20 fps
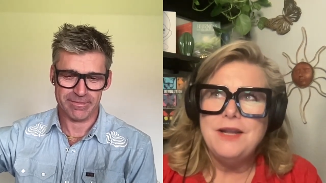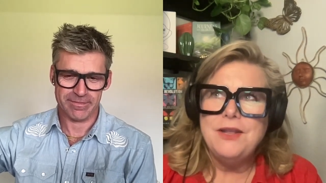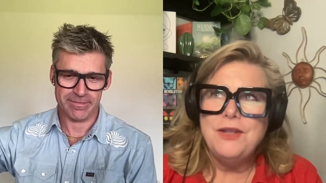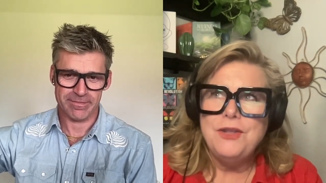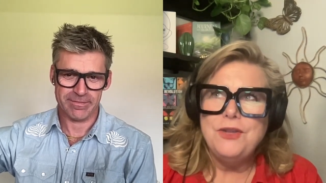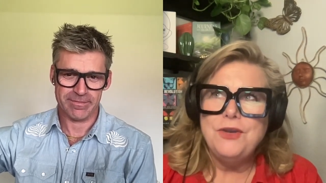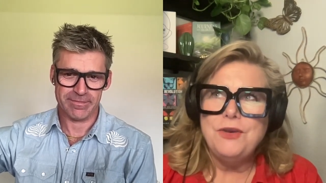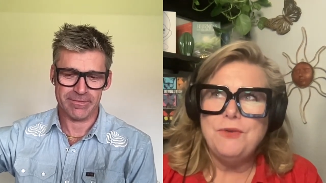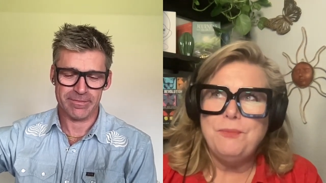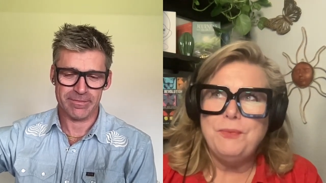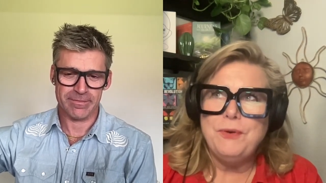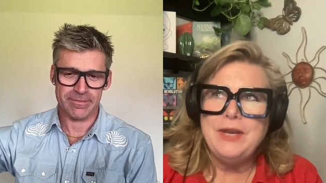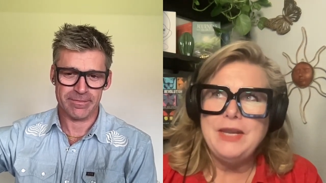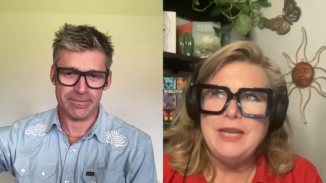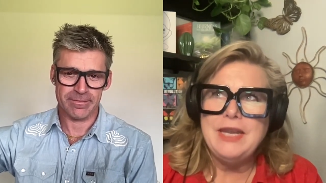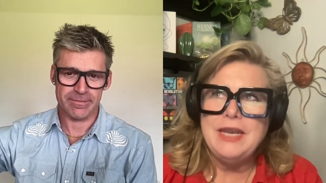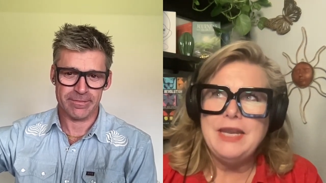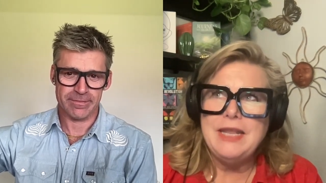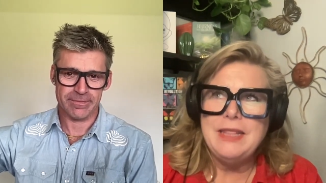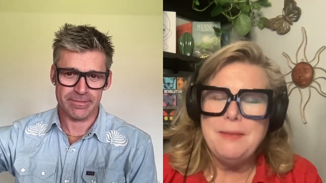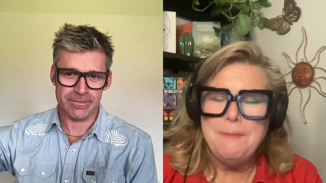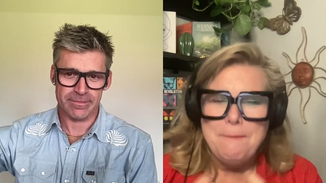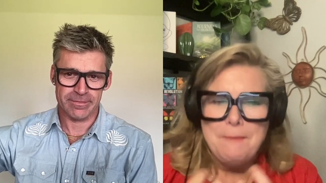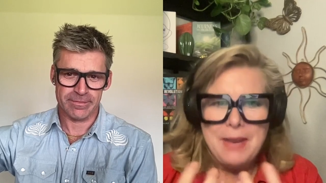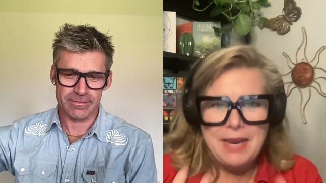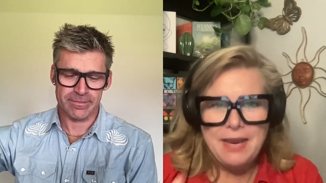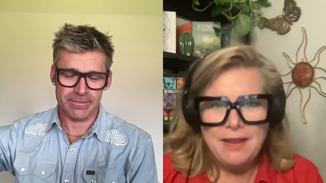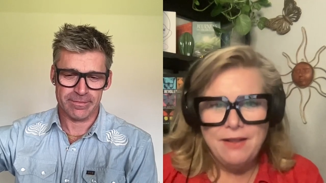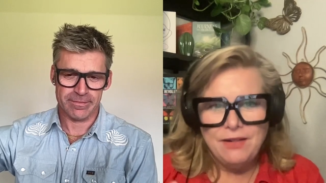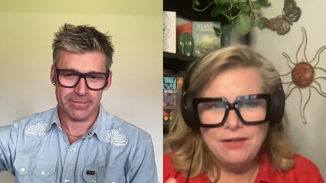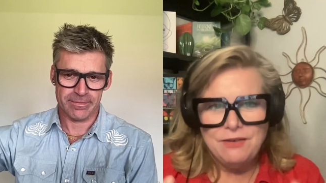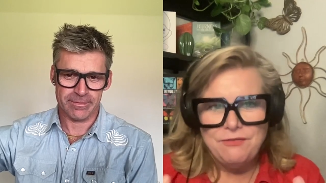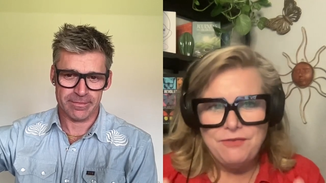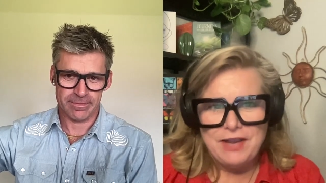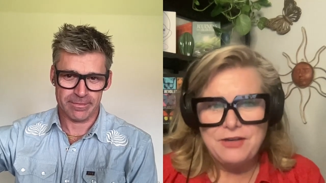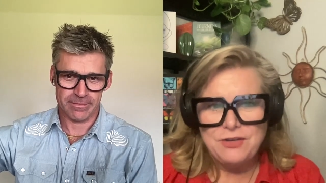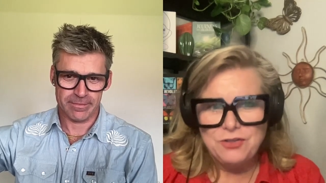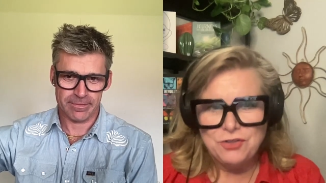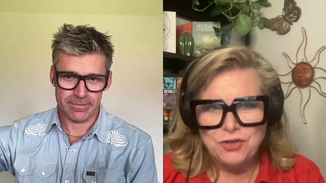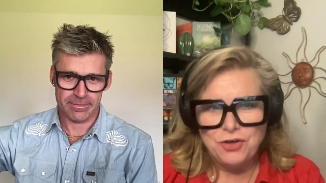Speaker 1: you're bringing in the male
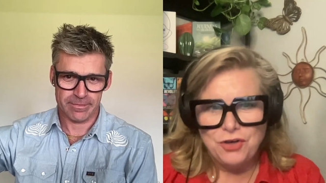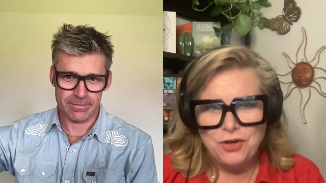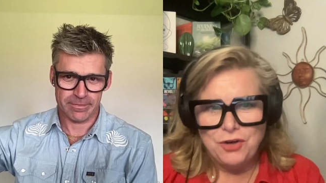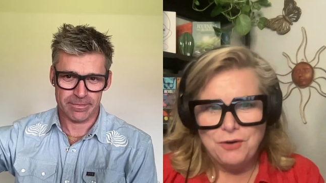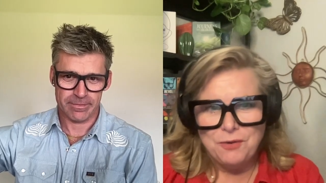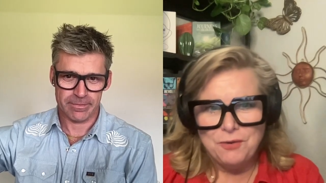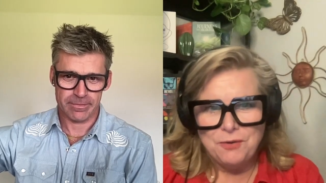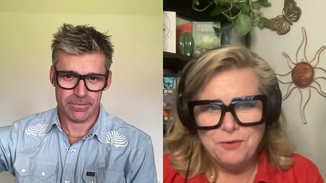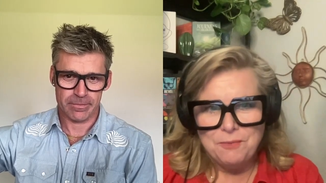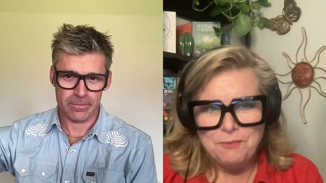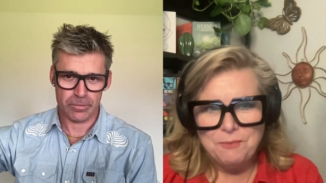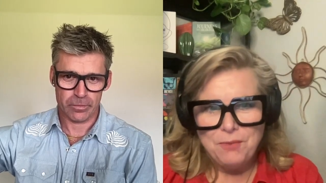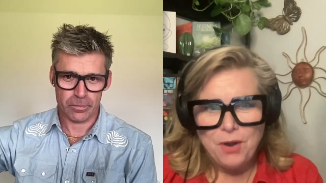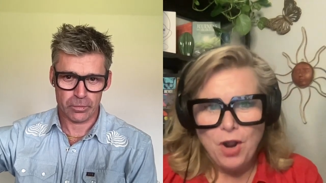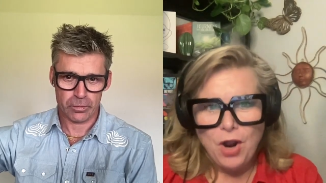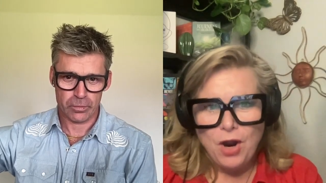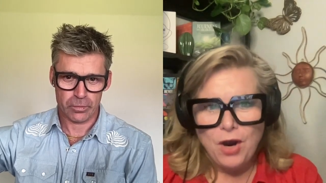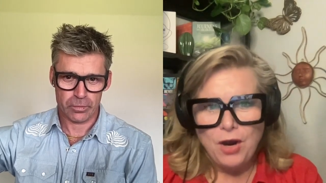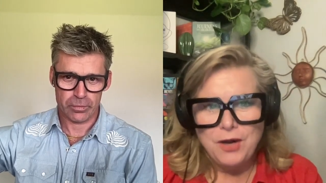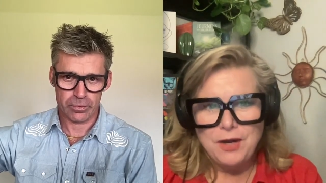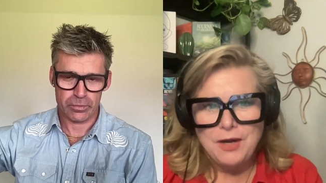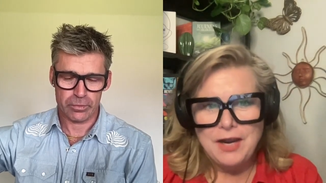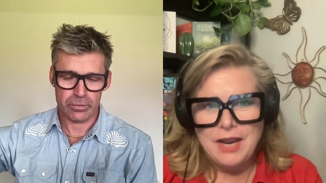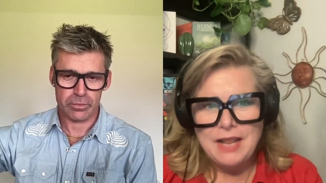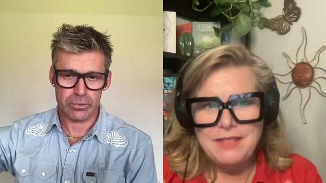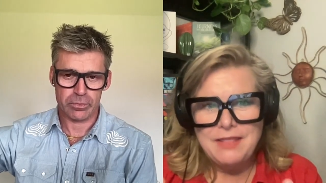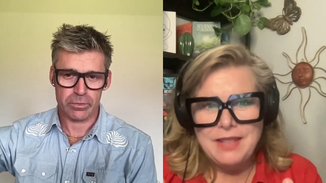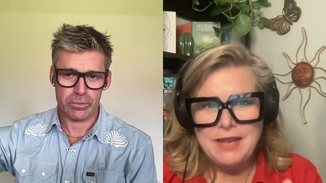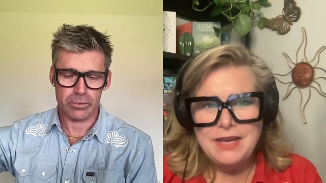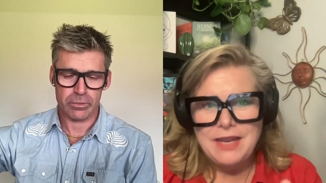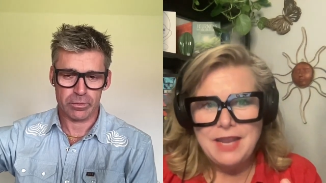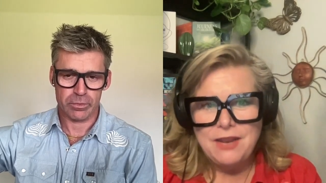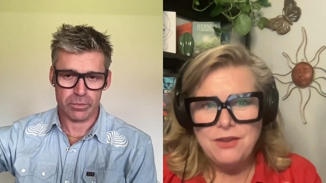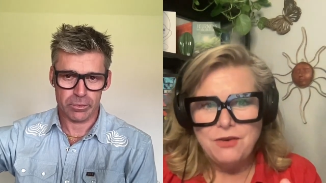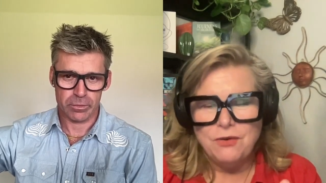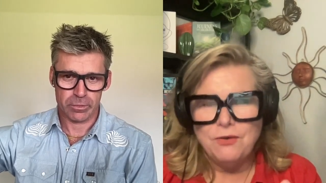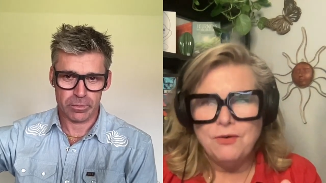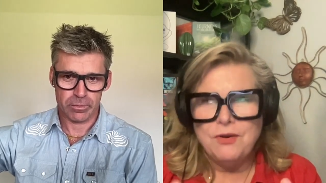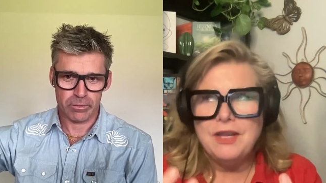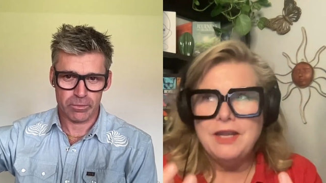adventure part, and then yet
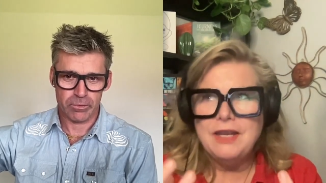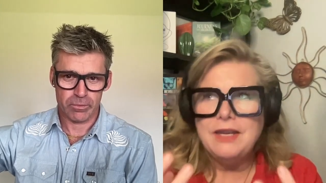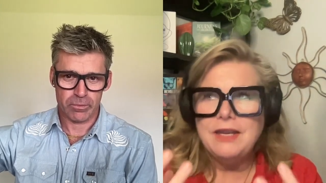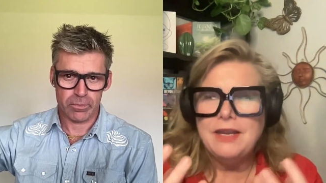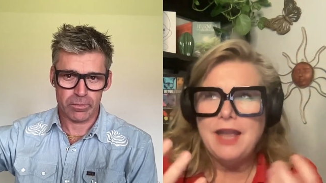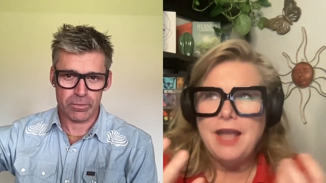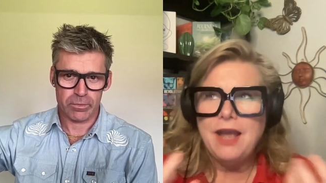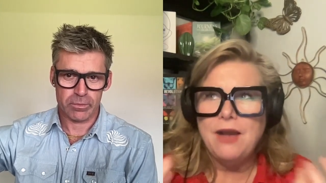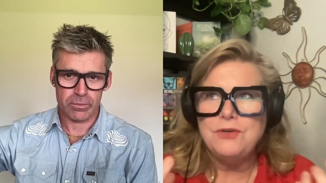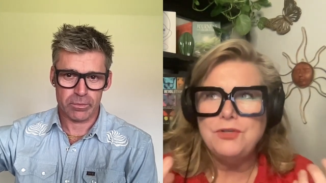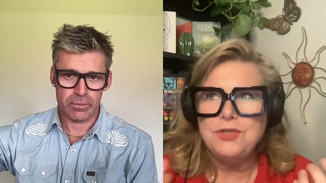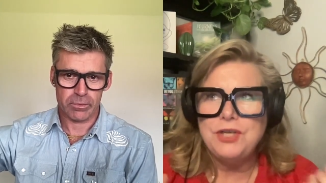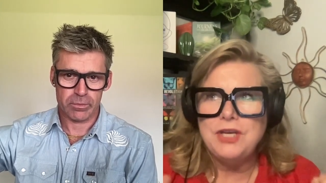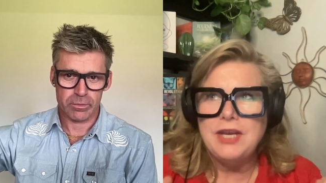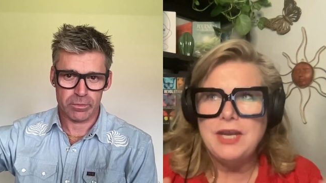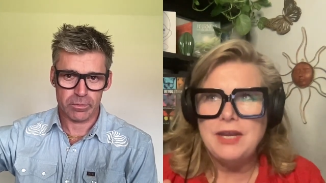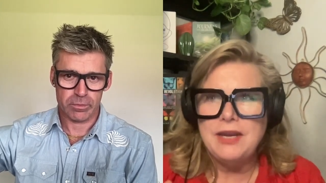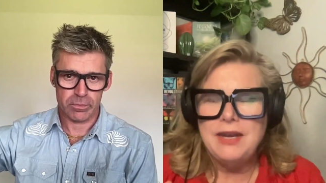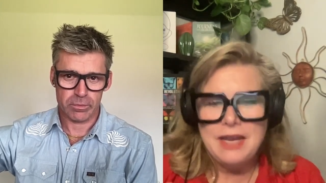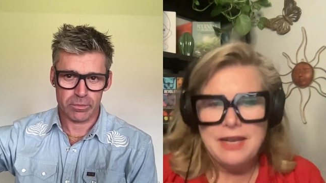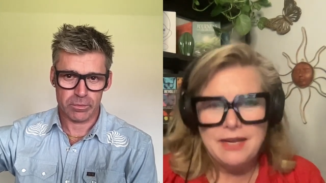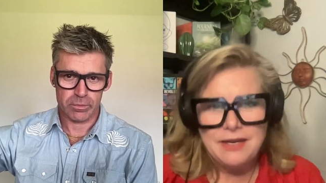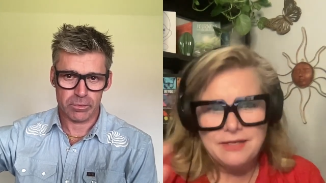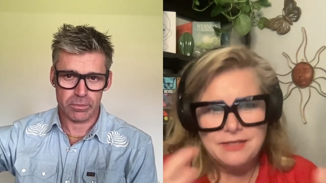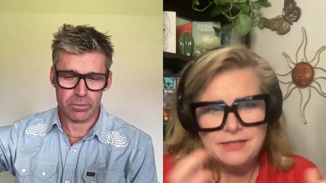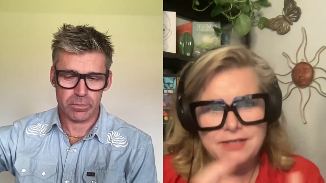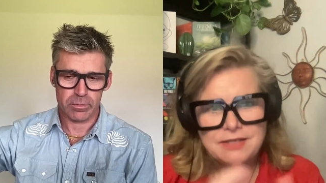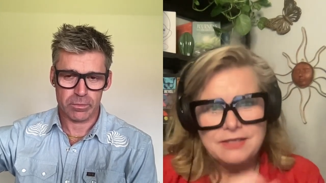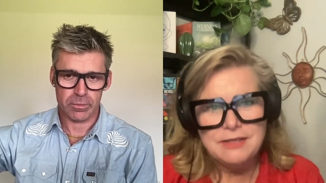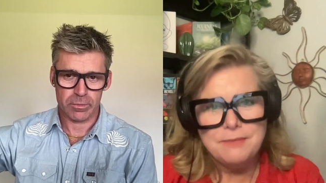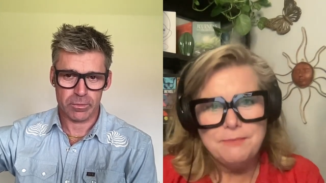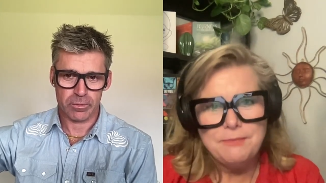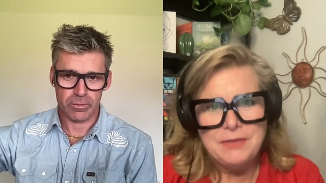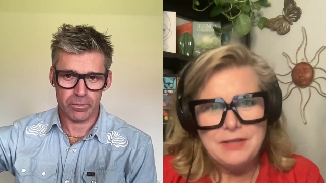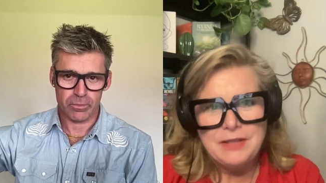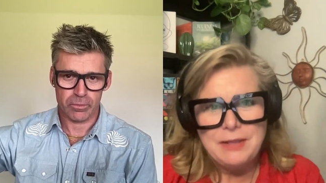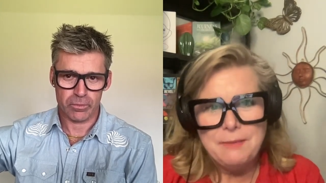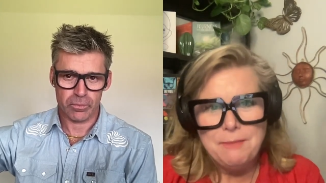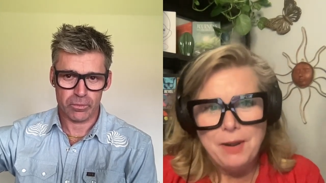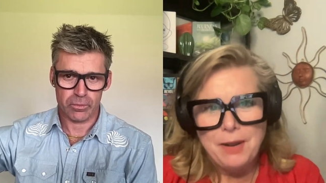you're couching it into
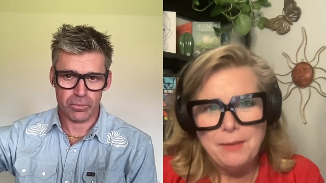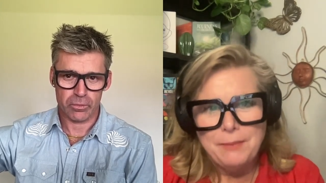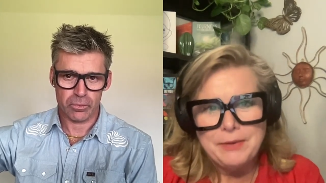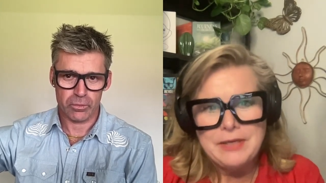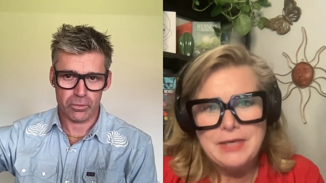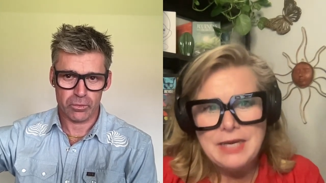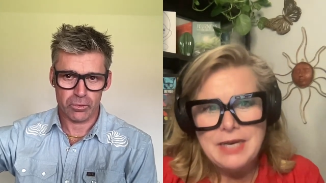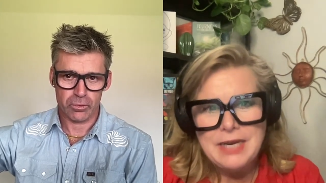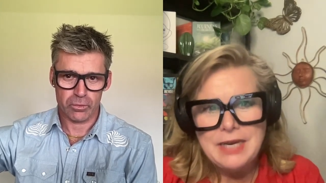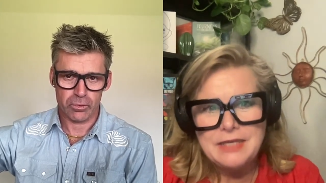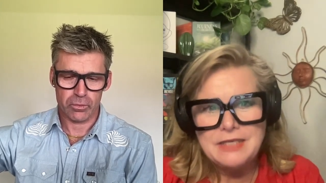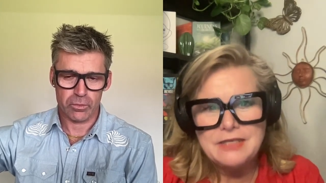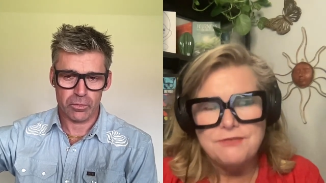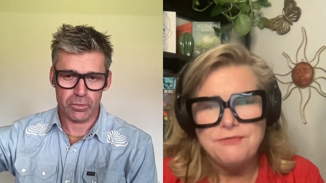something they probably need to